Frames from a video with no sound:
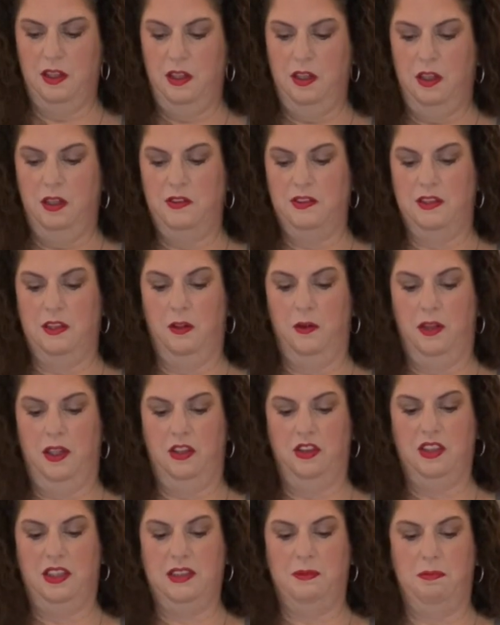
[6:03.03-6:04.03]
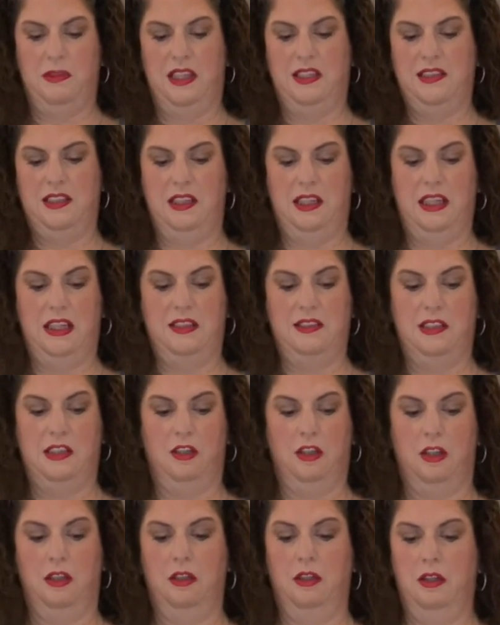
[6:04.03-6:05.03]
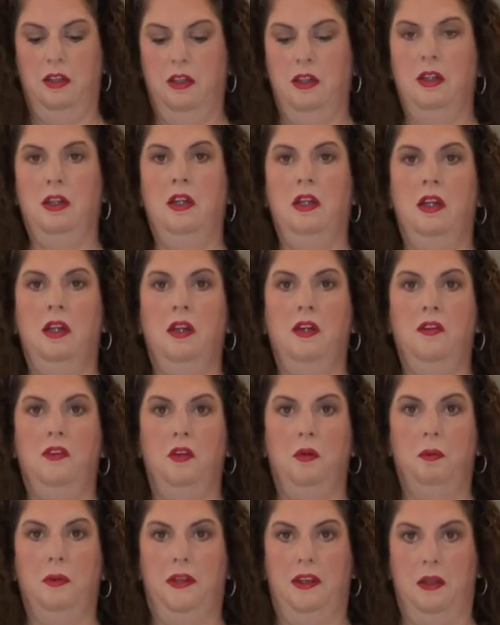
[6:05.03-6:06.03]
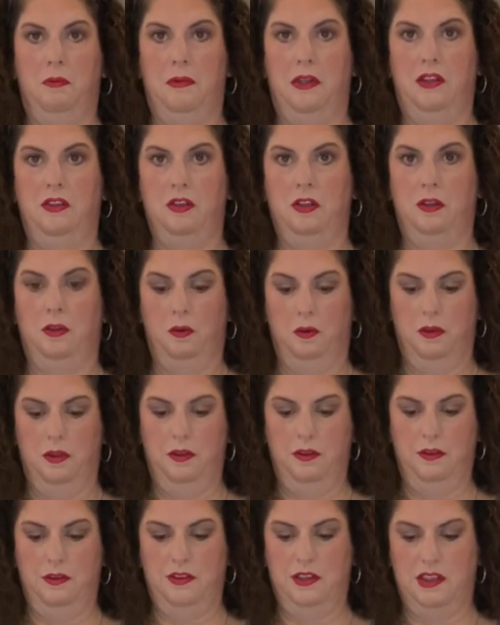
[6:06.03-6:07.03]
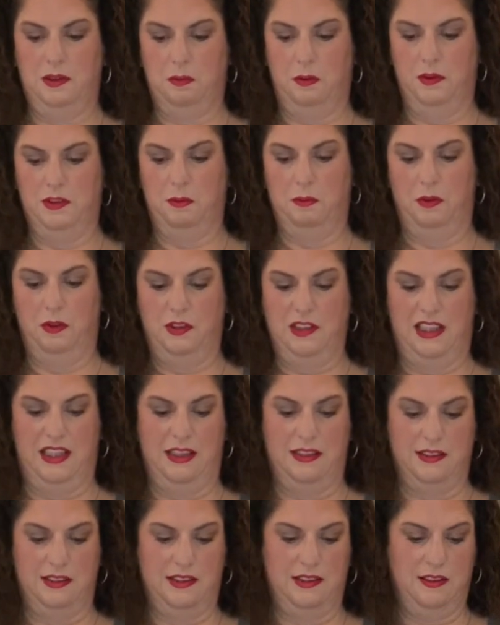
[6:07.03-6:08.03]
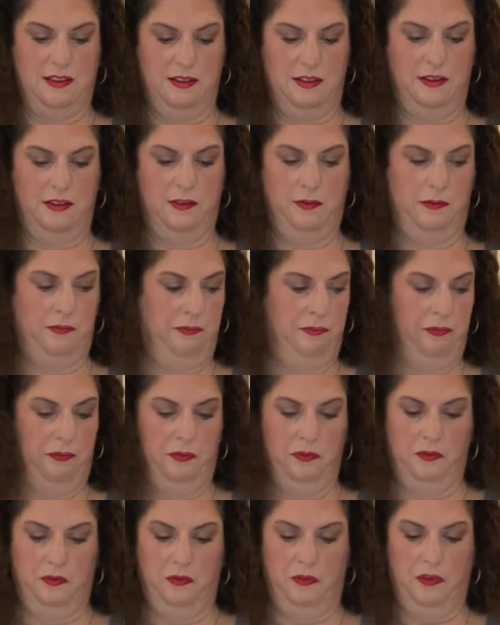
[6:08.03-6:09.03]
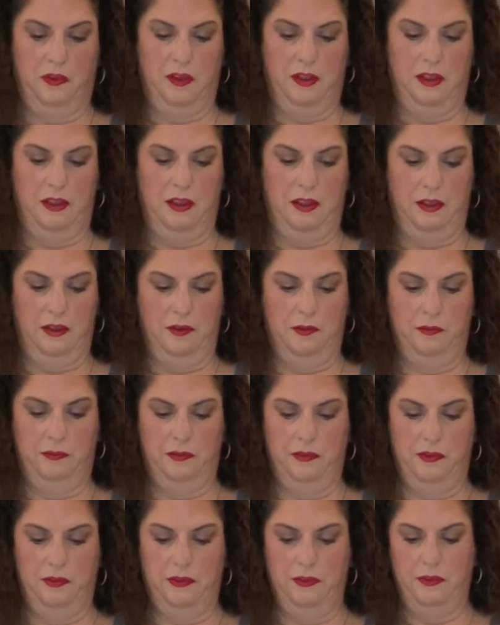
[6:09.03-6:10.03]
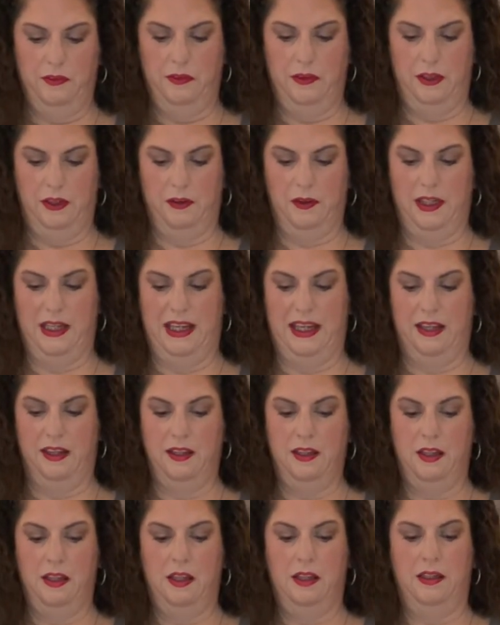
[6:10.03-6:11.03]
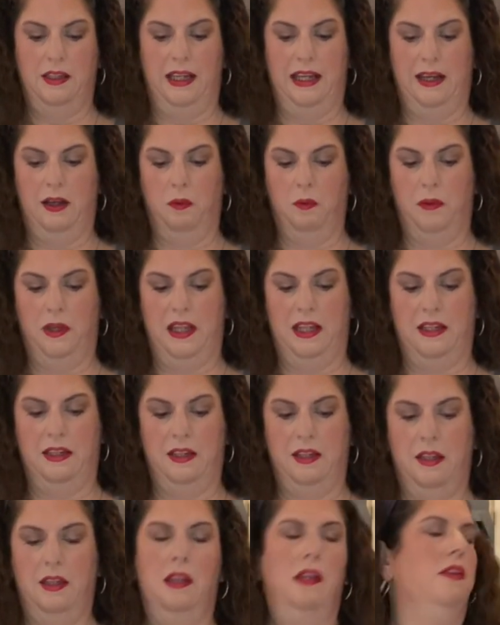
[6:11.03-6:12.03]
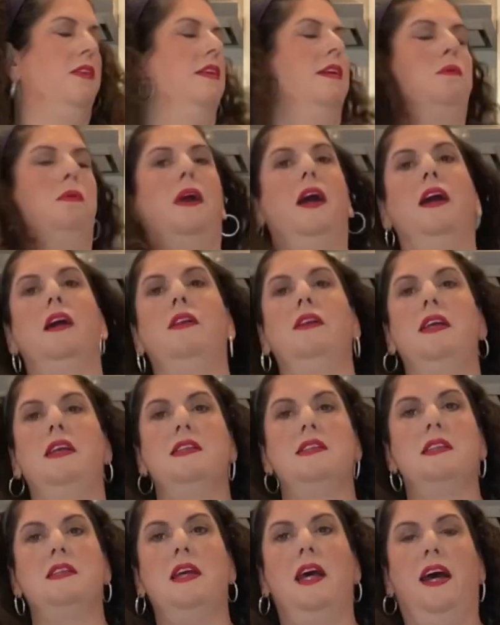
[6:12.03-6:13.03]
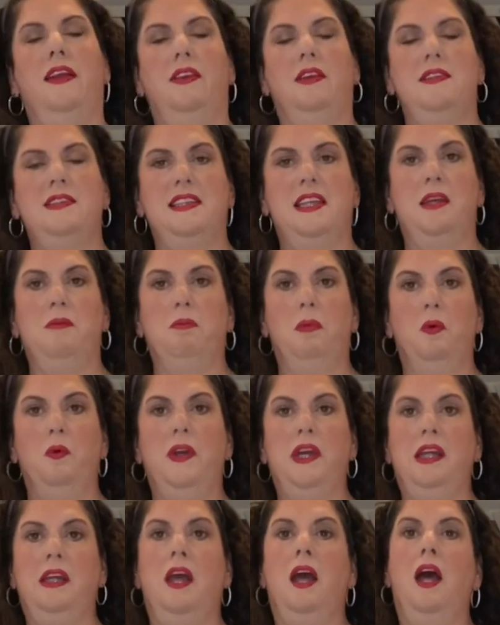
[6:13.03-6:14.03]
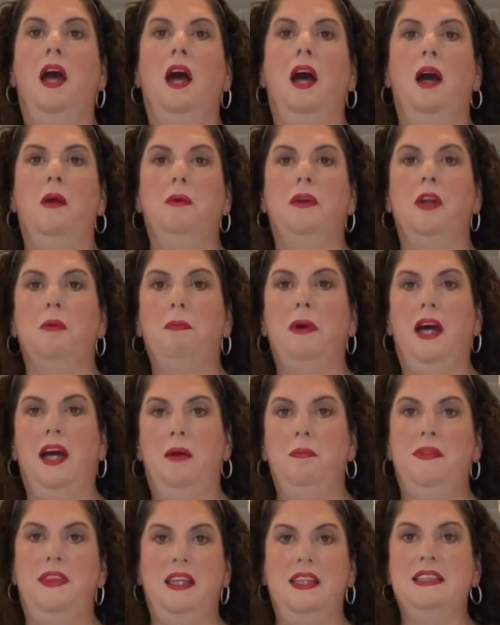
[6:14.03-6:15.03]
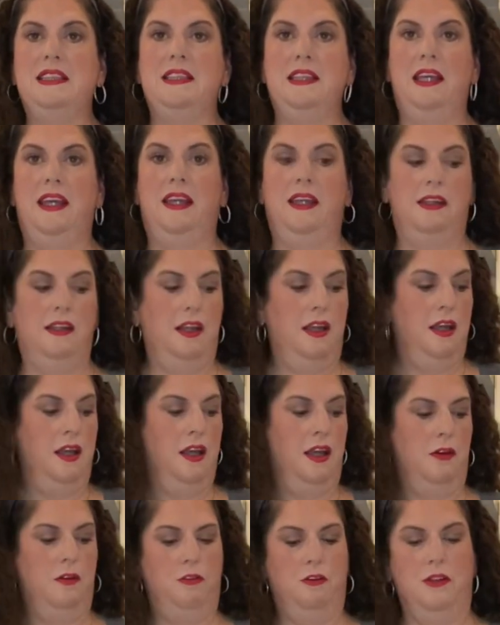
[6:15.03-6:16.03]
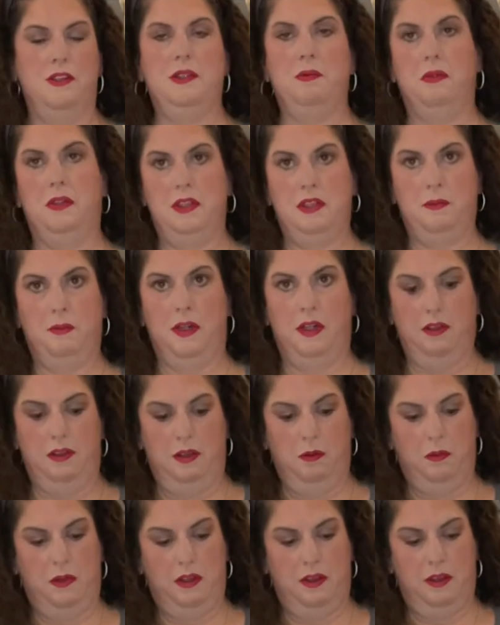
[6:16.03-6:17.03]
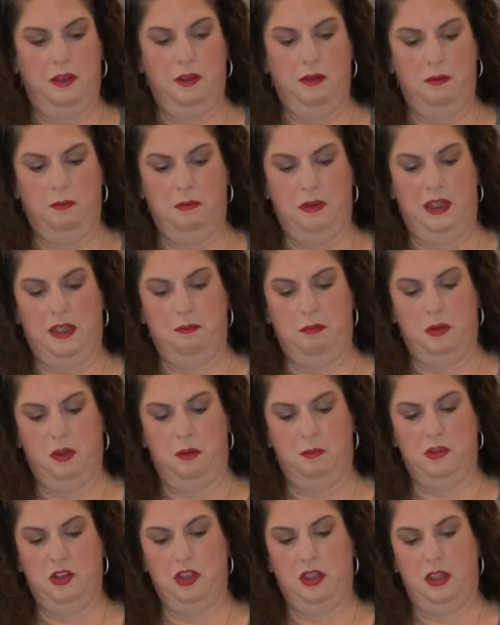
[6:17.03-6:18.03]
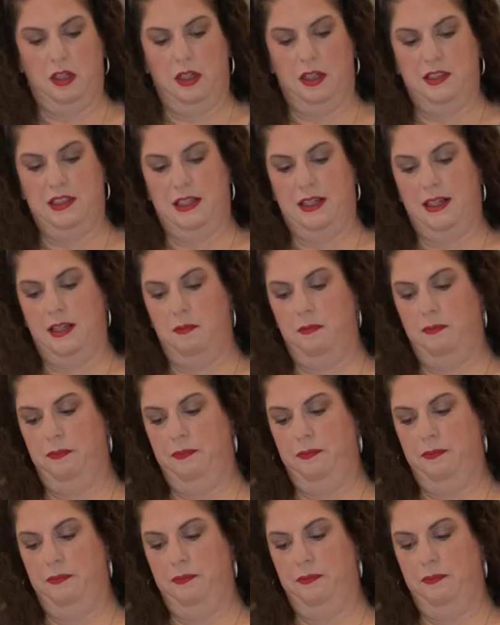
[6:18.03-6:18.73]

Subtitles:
so it just makes it easier to put them into disposable tins. Okay, now when the broccoli's at the same point, I'm gonna pop this in. First, I'm gonna sprinkle it with my Parmesan on top.